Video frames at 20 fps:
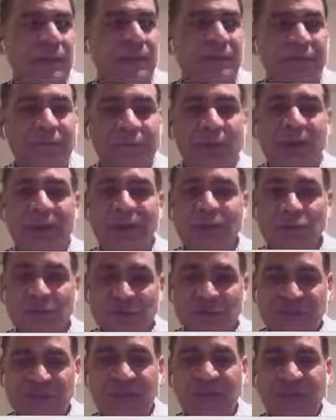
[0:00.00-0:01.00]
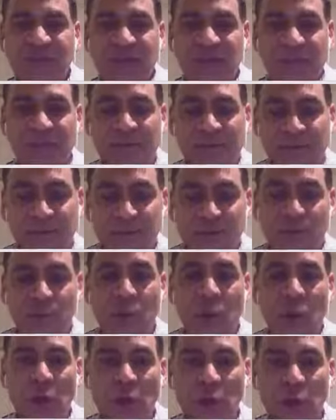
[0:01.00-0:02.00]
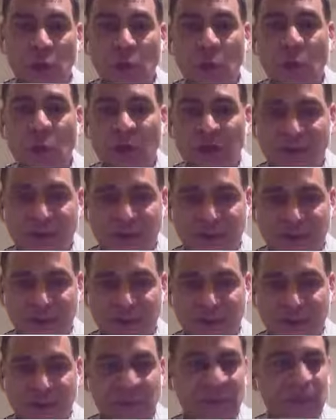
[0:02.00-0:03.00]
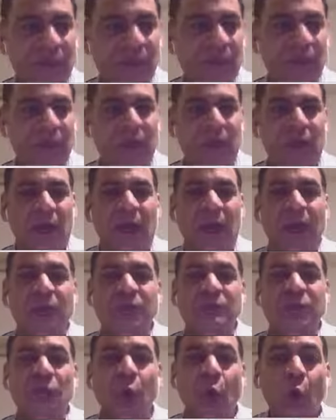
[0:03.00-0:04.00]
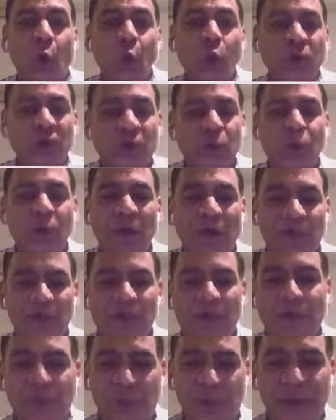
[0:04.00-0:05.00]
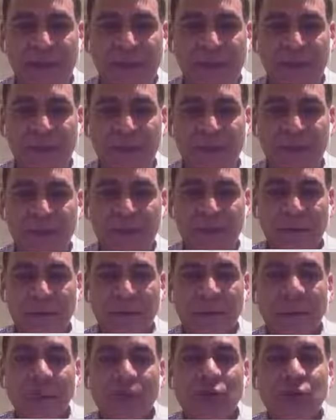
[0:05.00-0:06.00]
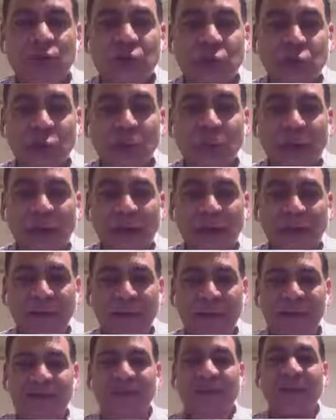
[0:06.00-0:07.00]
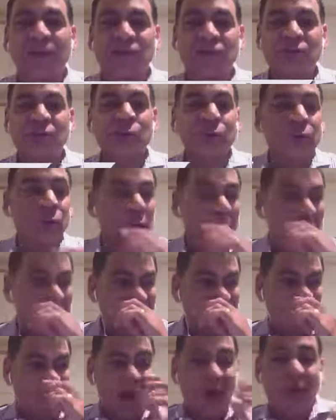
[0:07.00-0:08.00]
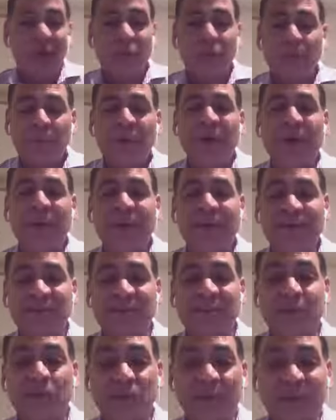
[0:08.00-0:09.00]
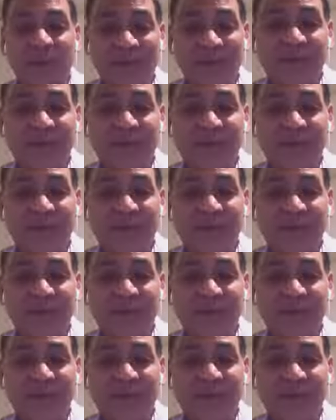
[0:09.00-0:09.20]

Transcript: flying to a study club from Toronto to Rochester. I was the only one on the plane. 2 pilots, 2 other pilots that were going to